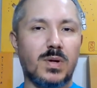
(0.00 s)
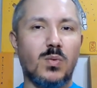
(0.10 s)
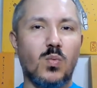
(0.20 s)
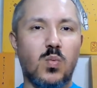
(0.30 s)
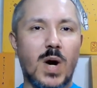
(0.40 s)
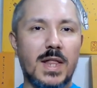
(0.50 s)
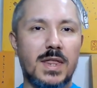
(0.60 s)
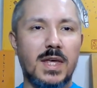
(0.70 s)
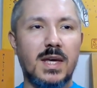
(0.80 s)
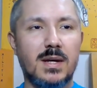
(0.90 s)
one
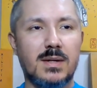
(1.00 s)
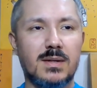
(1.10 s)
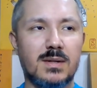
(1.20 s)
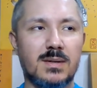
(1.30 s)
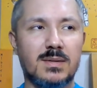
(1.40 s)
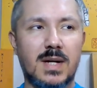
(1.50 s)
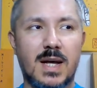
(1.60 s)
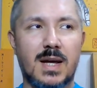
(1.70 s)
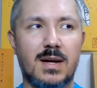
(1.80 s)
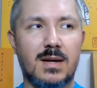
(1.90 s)
thing
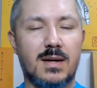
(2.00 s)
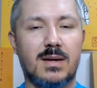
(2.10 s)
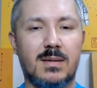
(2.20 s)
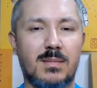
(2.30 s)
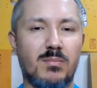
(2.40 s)
kind of